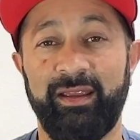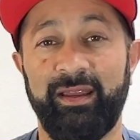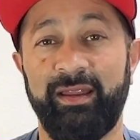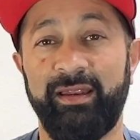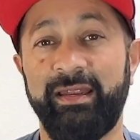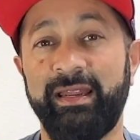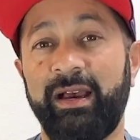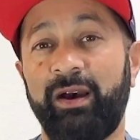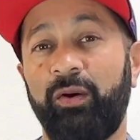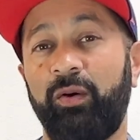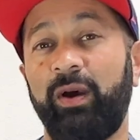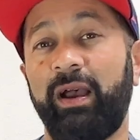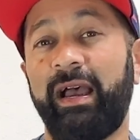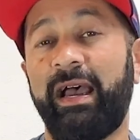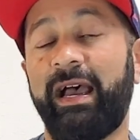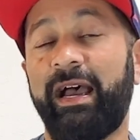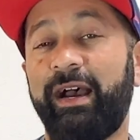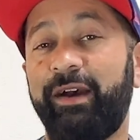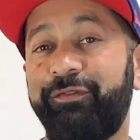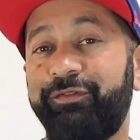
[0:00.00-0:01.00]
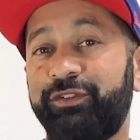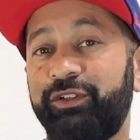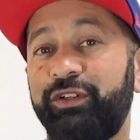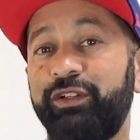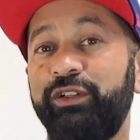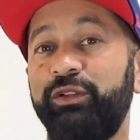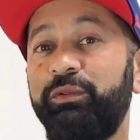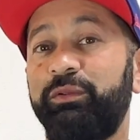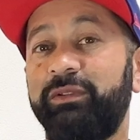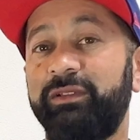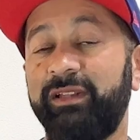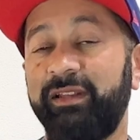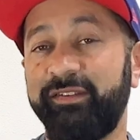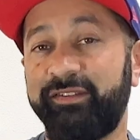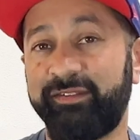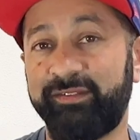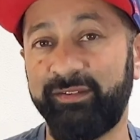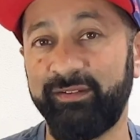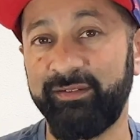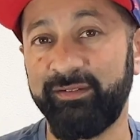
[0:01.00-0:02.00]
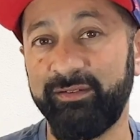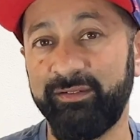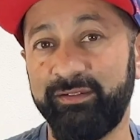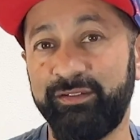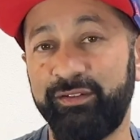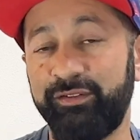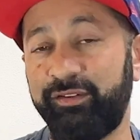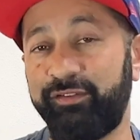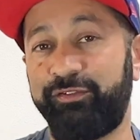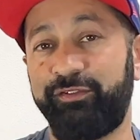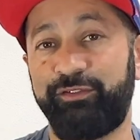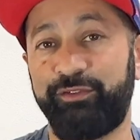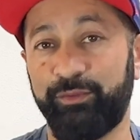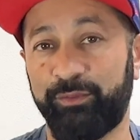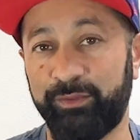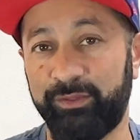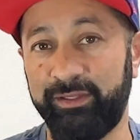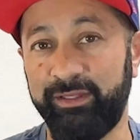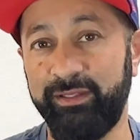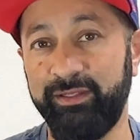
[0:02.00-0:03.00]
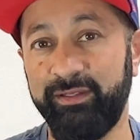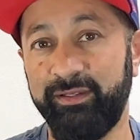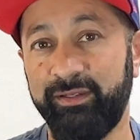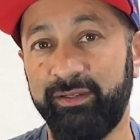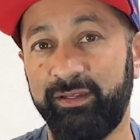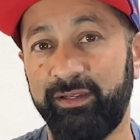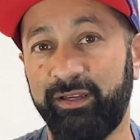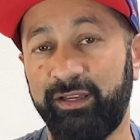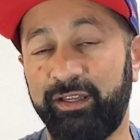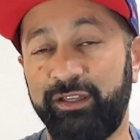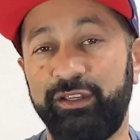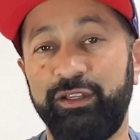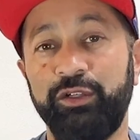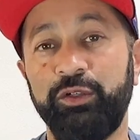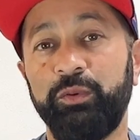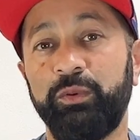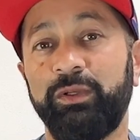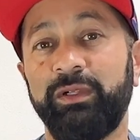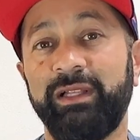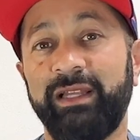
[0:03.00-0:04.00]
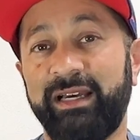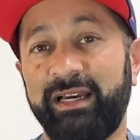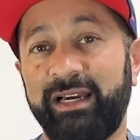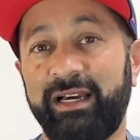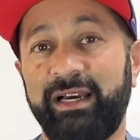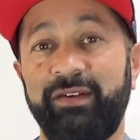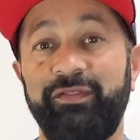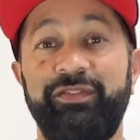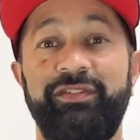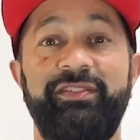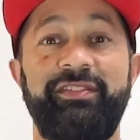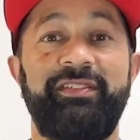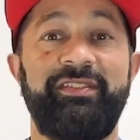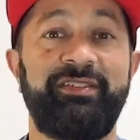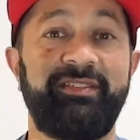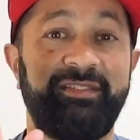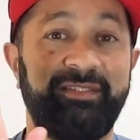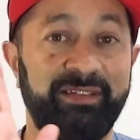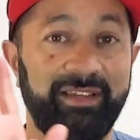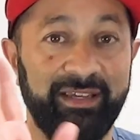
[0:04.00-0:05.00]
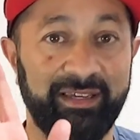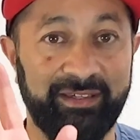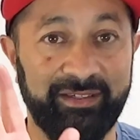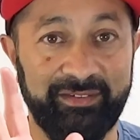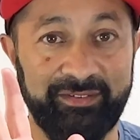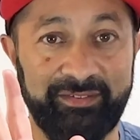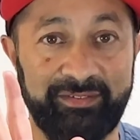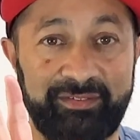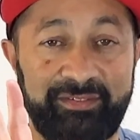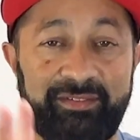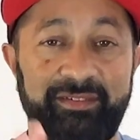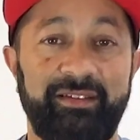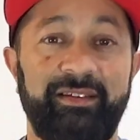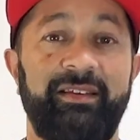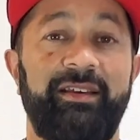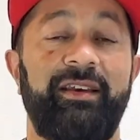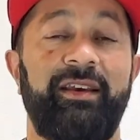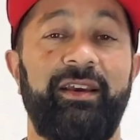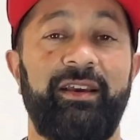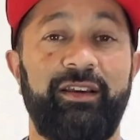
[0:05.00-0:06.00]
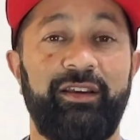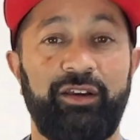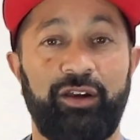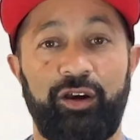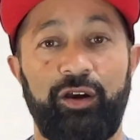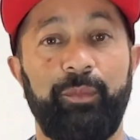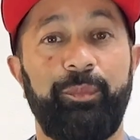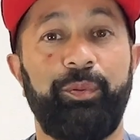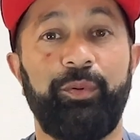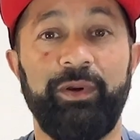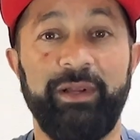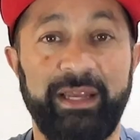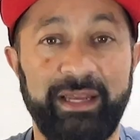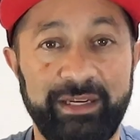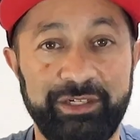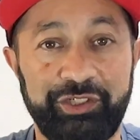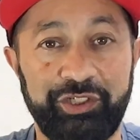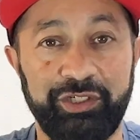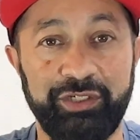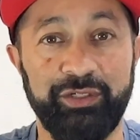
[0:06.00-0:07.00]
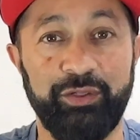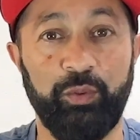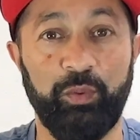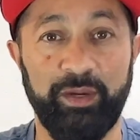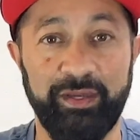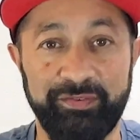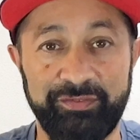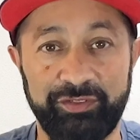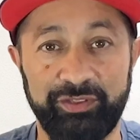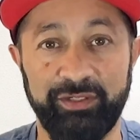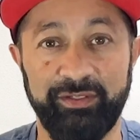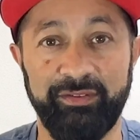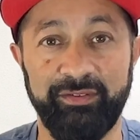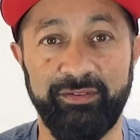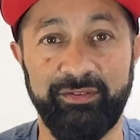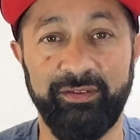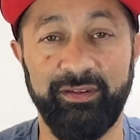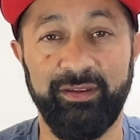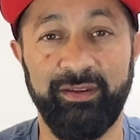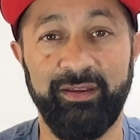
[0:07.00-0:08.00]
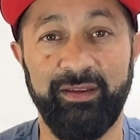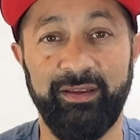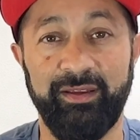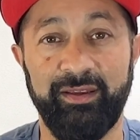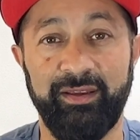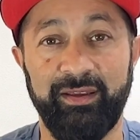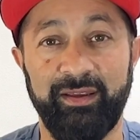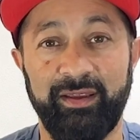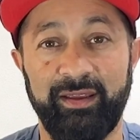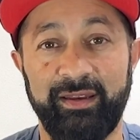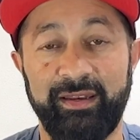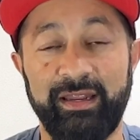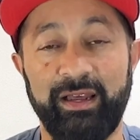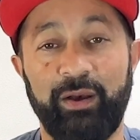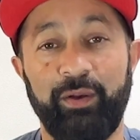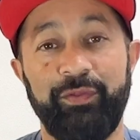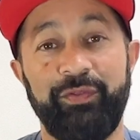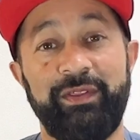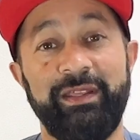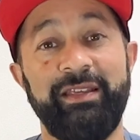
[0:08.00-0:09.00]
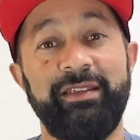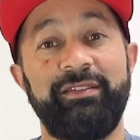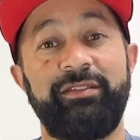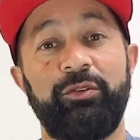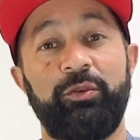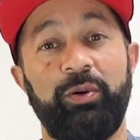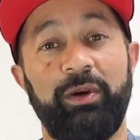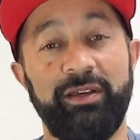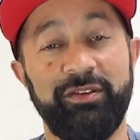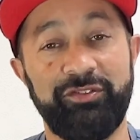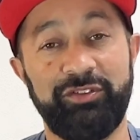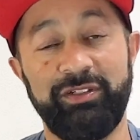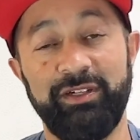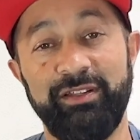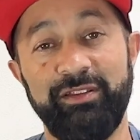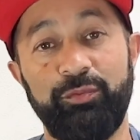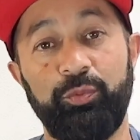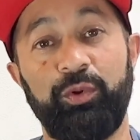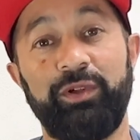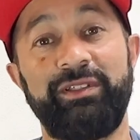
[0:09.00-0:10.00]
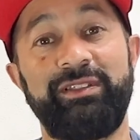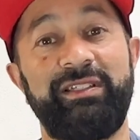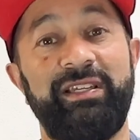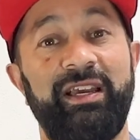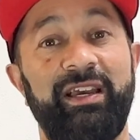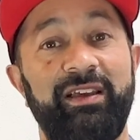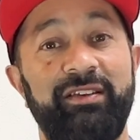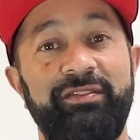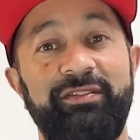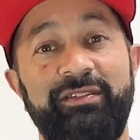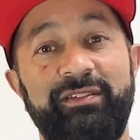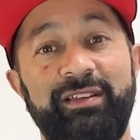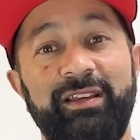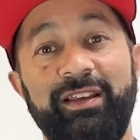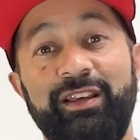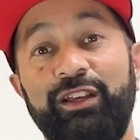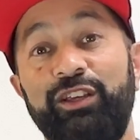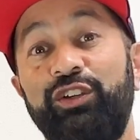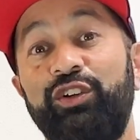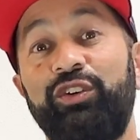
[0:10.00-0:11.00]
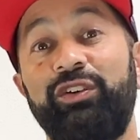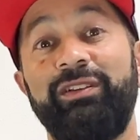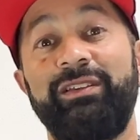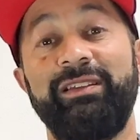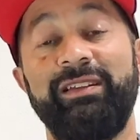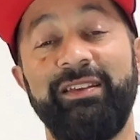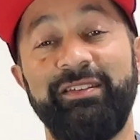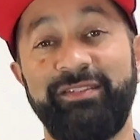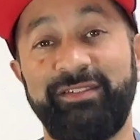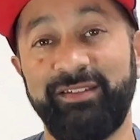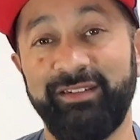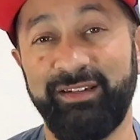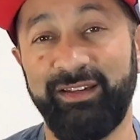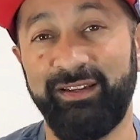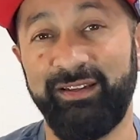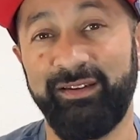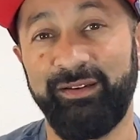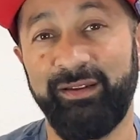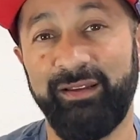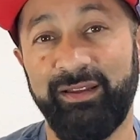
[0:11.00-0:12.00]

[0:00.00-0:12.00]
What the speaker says: Now, after you listen to the story, you will have 6 comprehension questions. Now, these questions will test your listening.